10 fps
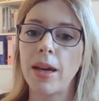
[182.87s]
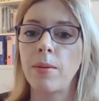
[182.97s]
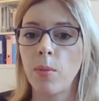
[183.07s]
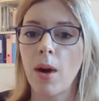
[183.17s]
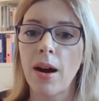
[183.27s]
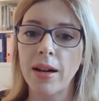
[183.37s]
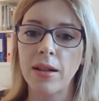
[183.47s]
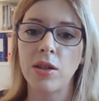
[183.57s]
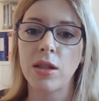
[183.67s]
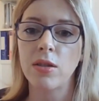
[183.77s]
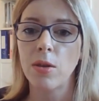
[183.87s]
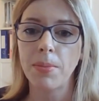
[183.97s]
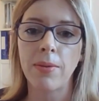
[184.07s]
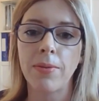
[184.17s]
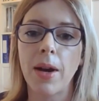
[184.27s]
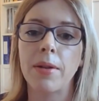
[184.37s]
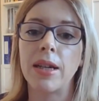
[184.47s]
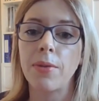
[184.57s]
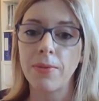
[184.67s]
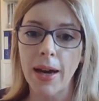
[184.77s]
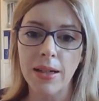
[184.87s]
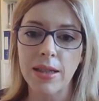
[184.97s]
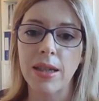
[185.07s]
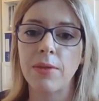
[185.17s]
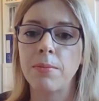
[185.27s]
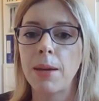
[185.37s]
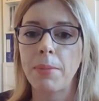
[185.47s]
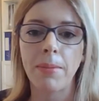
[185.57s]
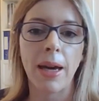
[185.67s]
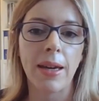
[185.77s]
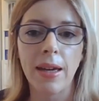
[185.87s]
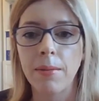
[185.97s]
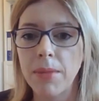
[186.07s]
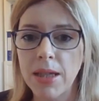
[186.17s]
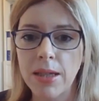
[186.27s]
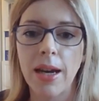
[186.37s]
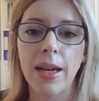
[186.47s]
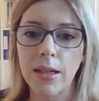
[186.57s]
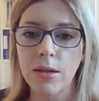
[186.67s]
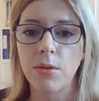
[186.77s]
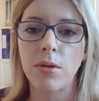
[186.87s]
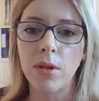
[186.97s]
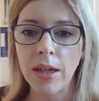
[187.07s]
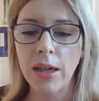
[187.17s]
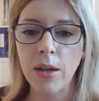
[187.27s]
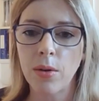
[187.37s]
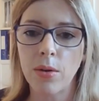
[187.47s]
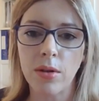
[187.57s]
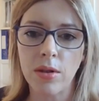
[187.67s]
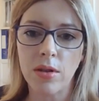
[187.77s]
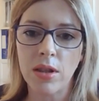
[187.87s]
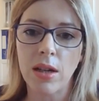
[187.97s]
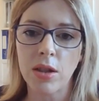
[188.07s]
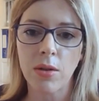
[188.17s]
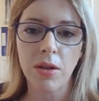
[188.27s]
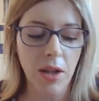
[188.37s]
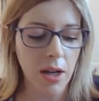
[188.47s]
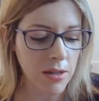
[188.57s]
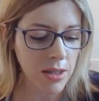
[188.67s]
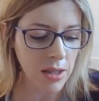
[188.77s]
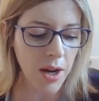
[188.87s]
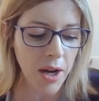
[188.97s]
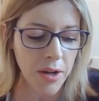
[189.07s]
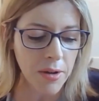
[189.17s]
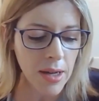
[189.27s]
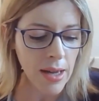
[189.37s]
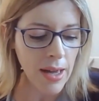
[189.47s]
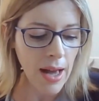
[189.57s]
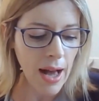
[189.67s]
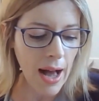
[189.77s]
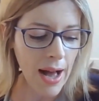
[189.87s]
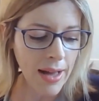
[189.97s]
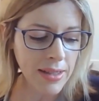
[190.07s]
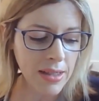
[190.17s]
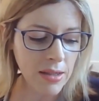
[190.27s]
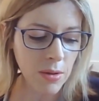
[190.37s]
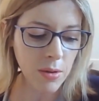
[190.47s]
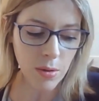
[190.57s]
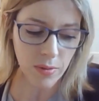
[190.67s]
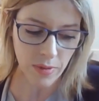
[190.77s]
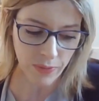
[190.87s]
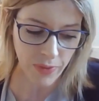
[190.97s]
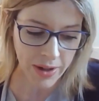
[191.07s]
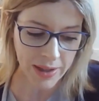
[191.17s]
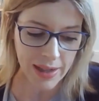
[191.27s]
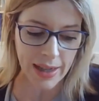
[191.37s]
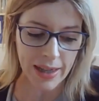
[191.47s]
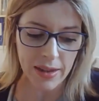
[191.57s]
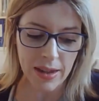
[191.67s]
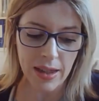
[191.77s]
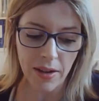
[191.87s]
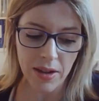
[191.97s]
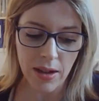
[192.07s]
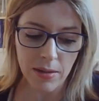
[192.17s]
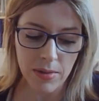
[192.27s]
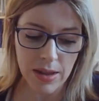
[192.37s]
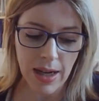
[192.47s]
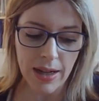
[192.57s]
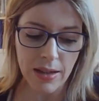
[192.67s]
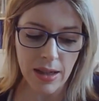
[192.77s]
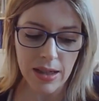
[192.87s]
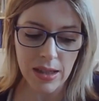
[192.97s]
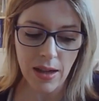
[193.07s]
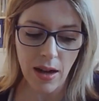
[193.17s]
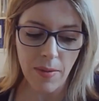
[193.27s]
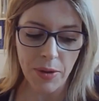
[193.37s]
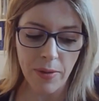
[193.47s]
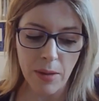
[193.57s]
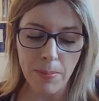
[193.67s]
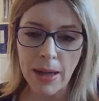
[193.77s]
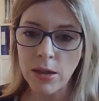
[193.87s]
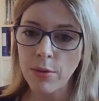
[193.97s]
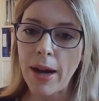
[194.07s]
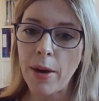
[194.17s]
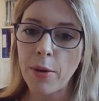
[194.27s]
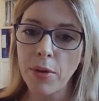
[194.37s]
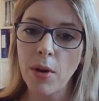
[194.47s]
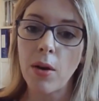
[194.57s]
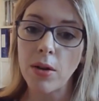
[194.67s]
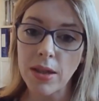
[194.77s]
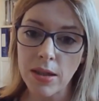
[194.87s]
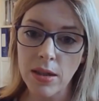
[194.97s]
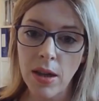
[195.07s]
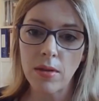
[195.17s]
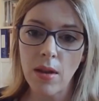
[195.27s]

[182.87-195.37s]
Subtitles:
in work and just not being very effective and maybe making mistakes or just on a go slow. And finally, the other stat is the mental health cost.